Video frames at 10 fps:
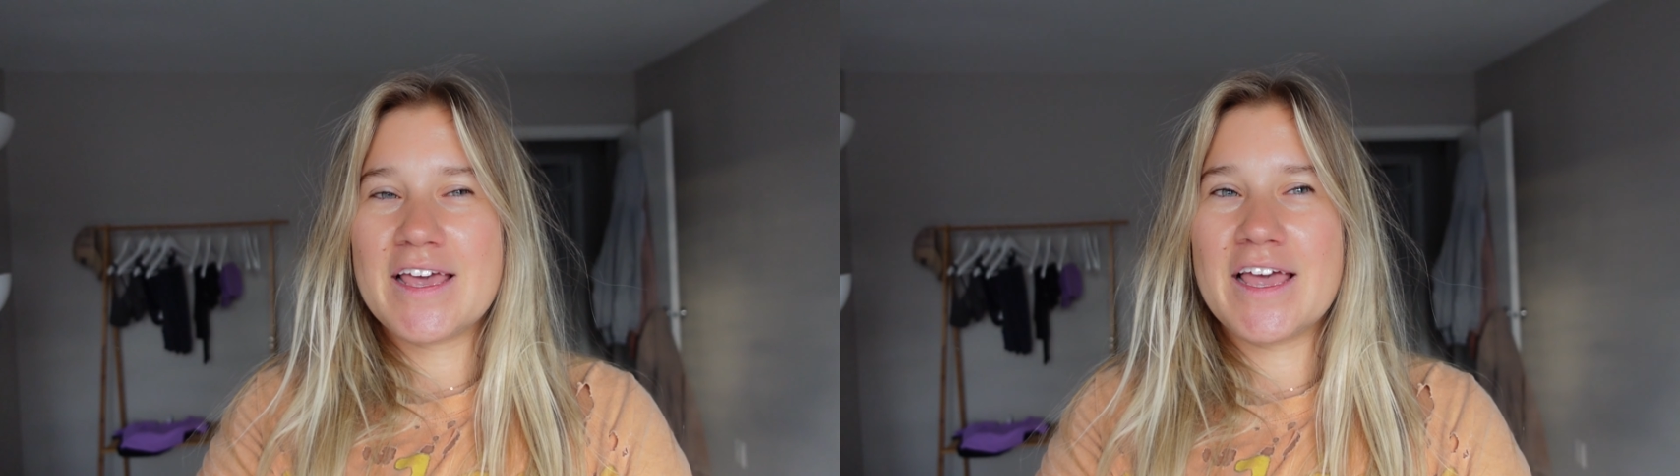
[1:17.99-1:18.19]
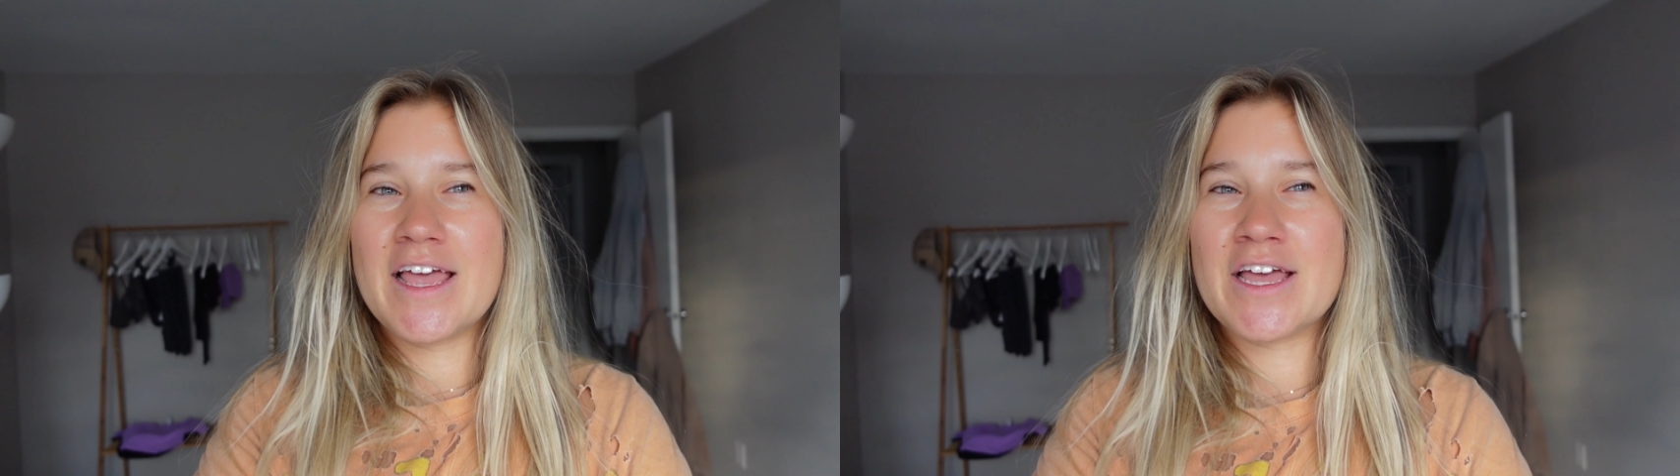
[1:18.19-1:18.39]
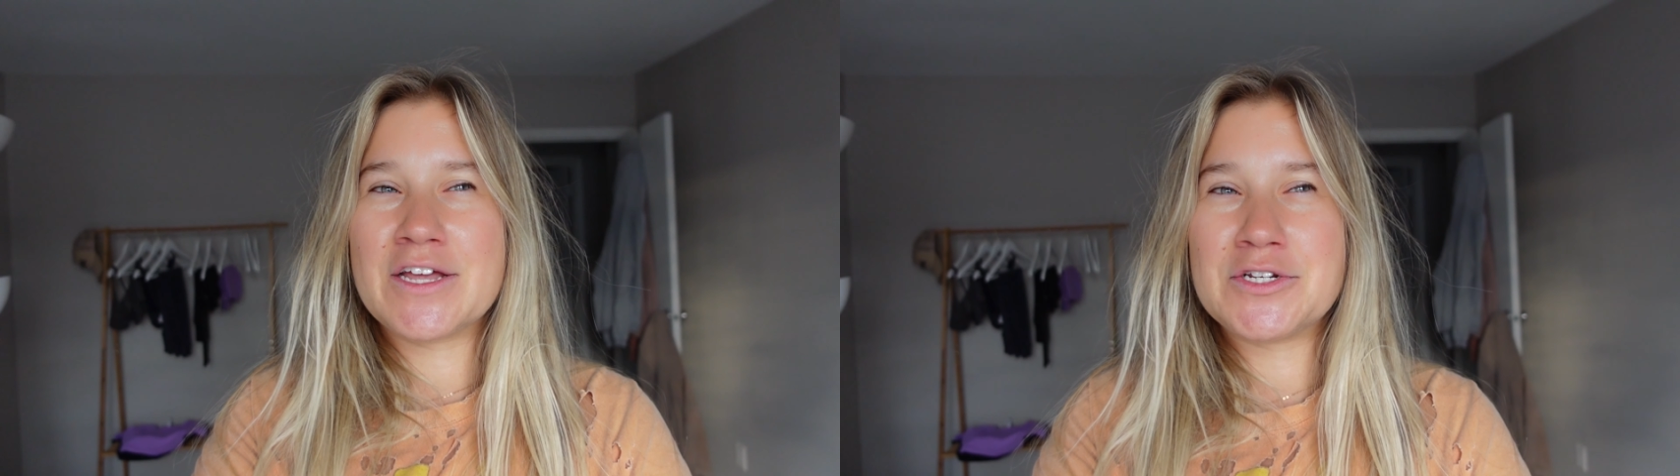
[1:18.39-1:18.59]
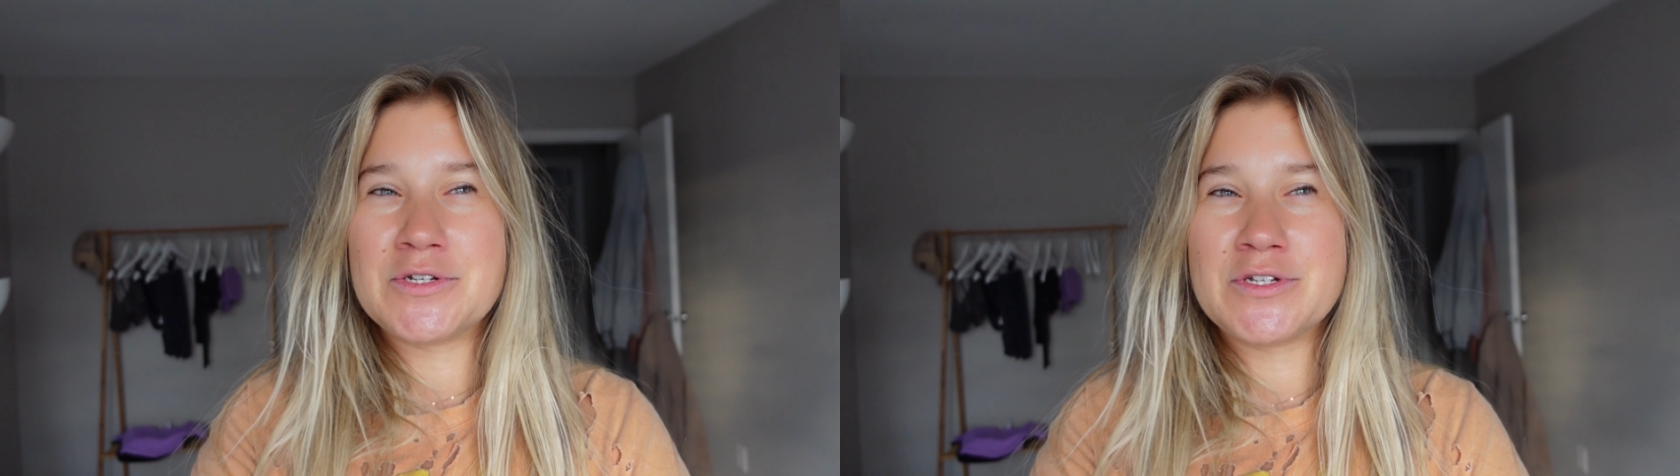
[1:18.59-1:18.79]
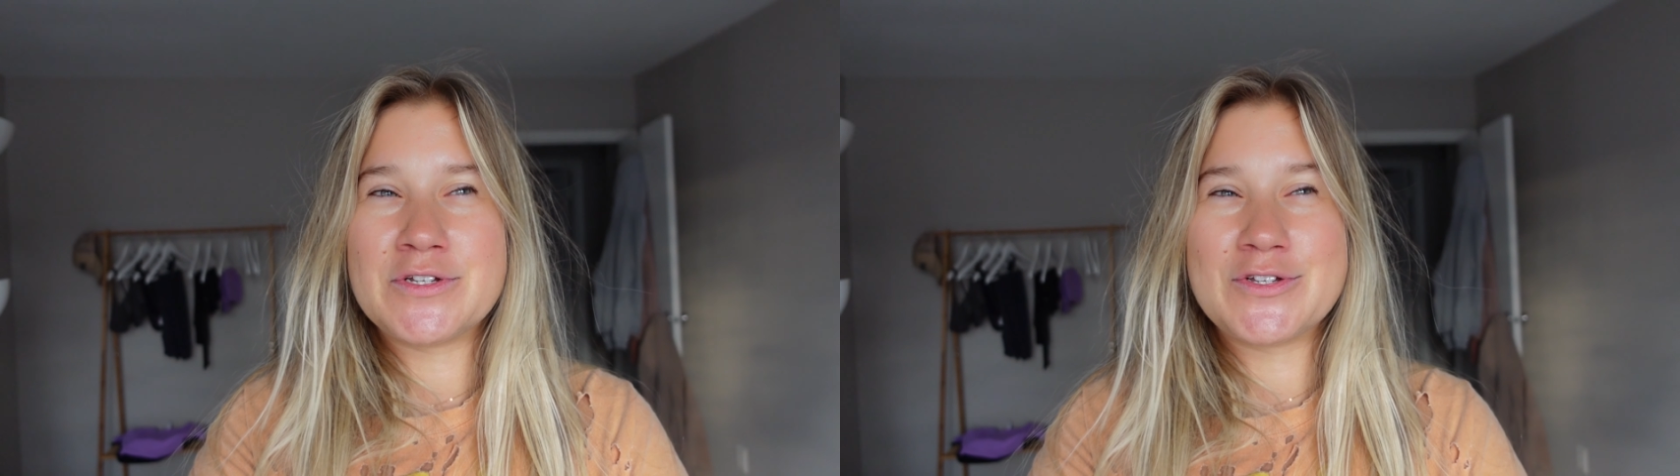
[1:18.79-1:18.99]

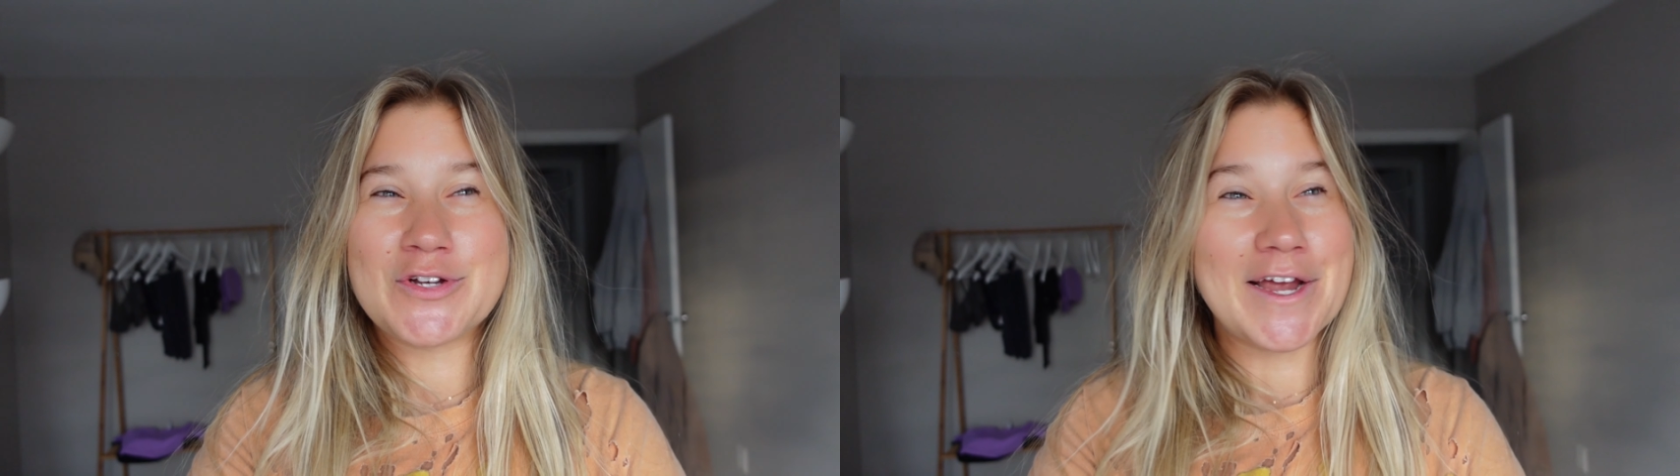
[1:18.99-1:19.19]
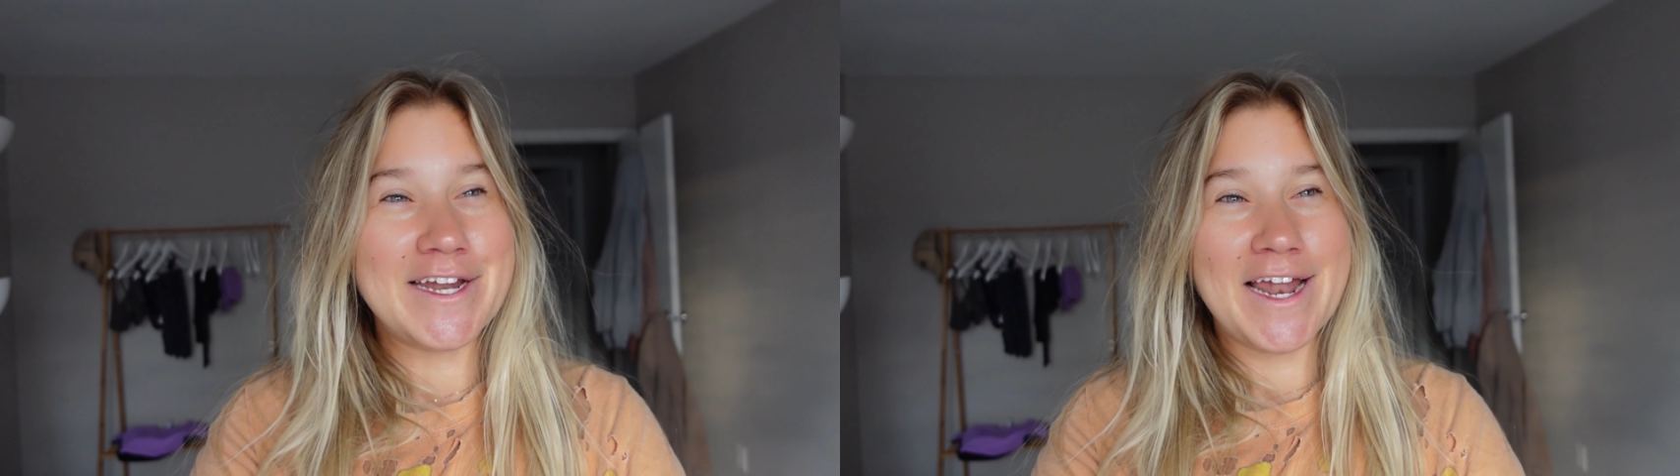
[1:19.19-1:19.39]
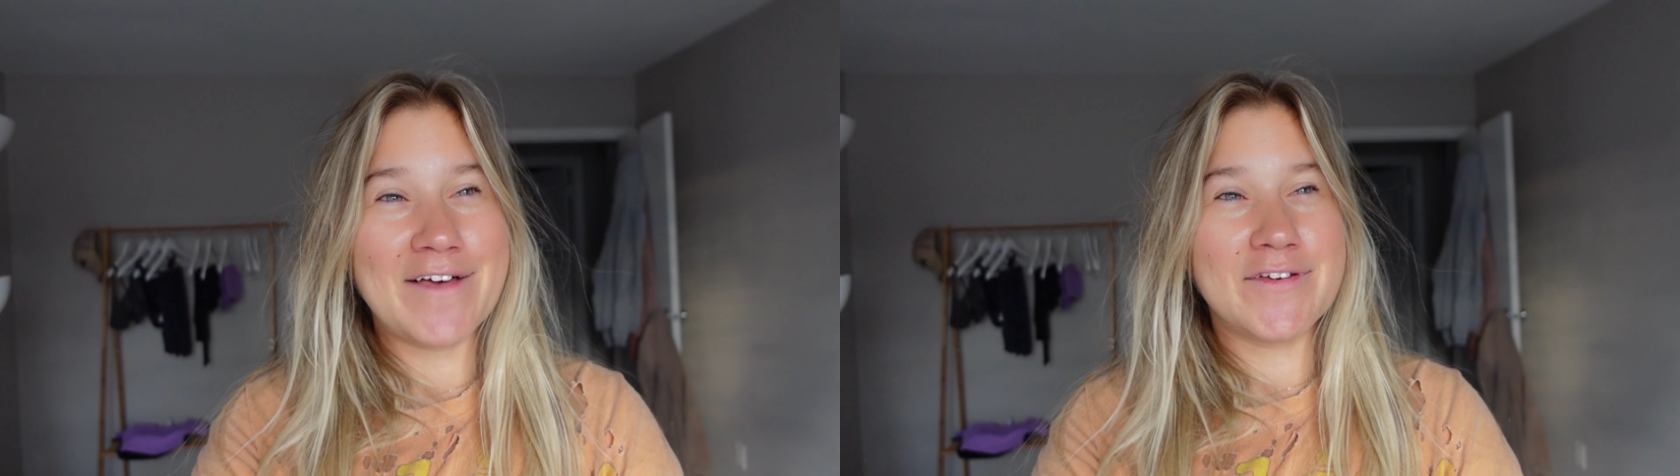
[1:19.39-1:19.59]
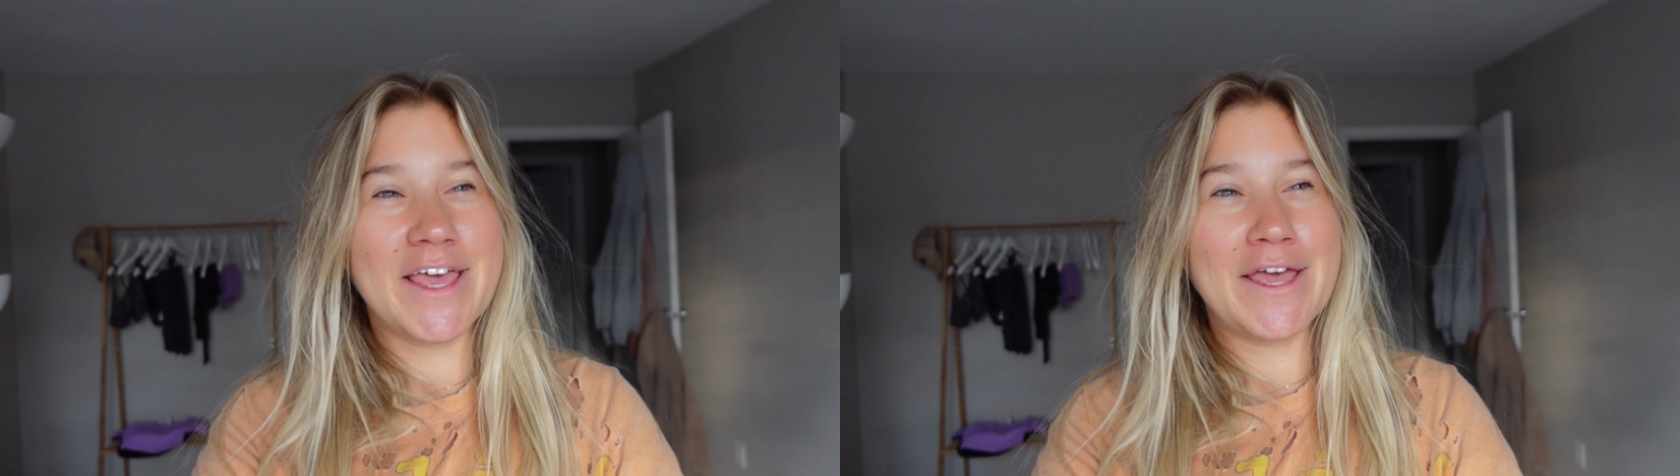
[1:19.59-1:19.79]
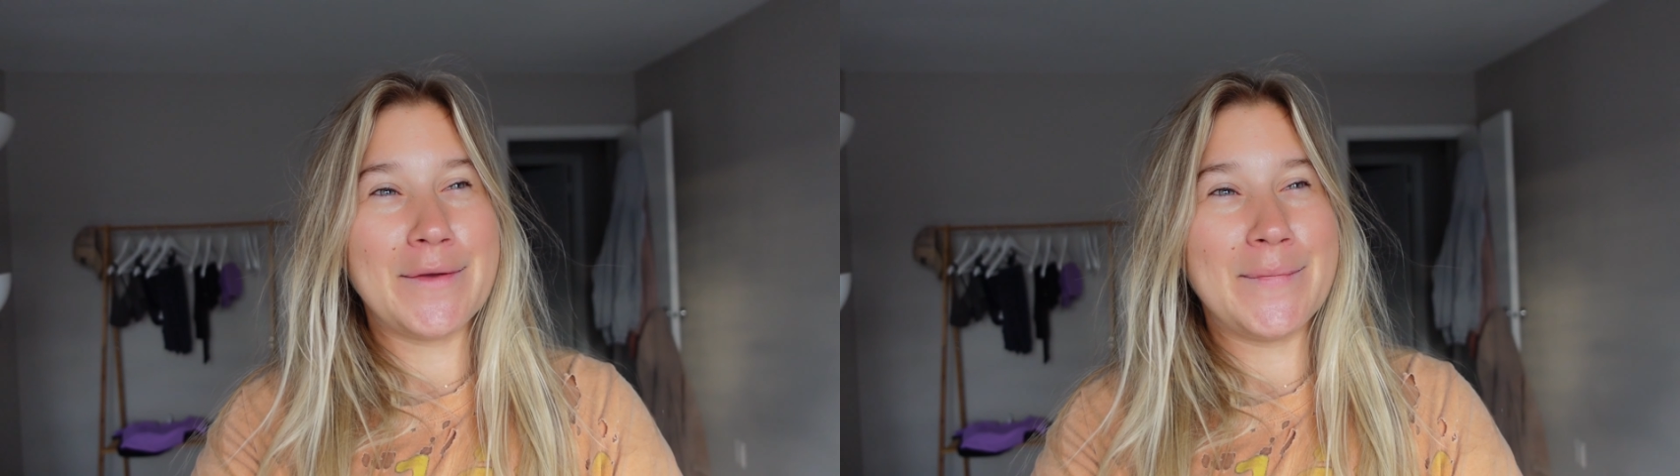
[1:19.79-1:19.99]
And trying to
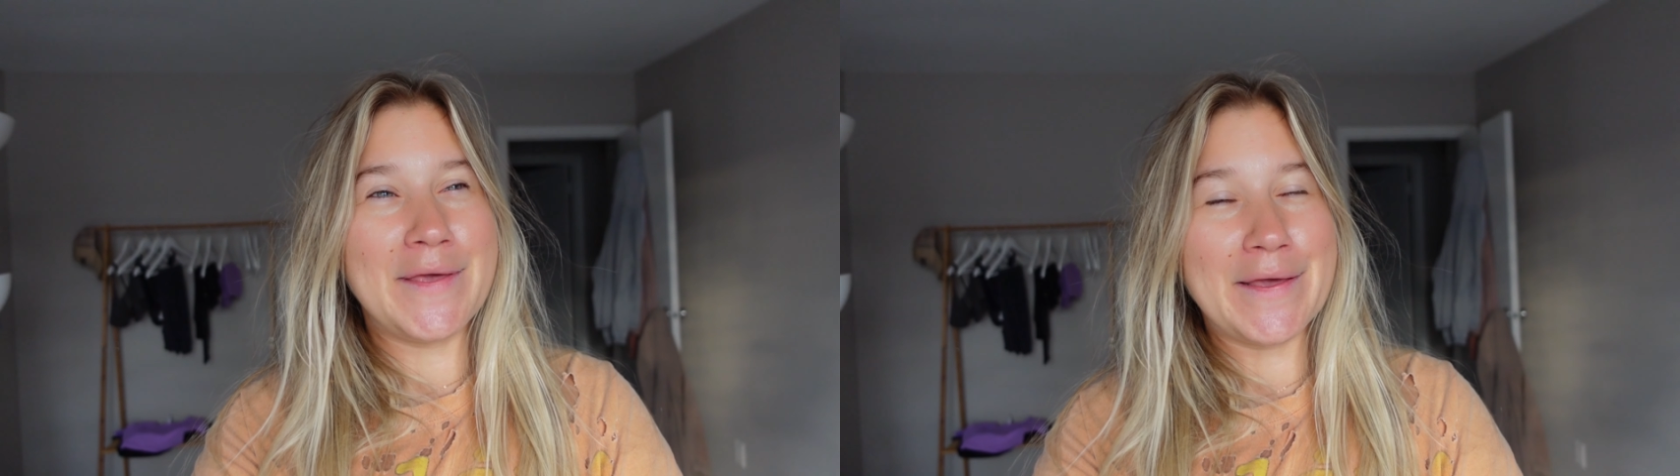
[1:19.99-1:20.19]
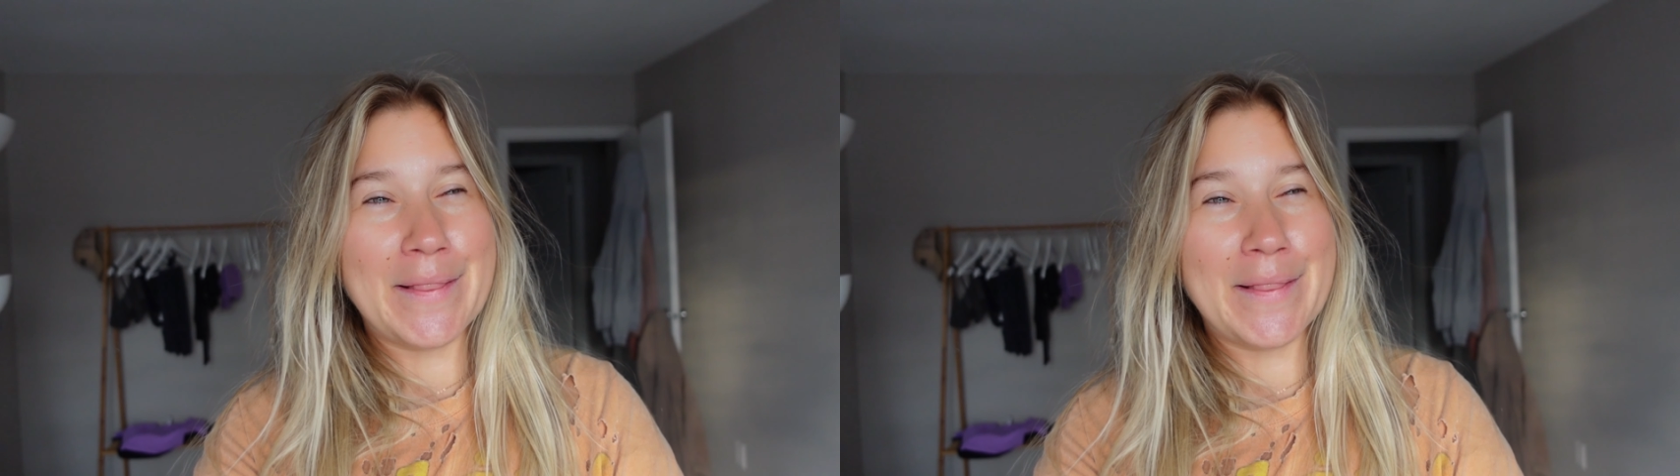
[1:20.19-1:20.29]
navigate being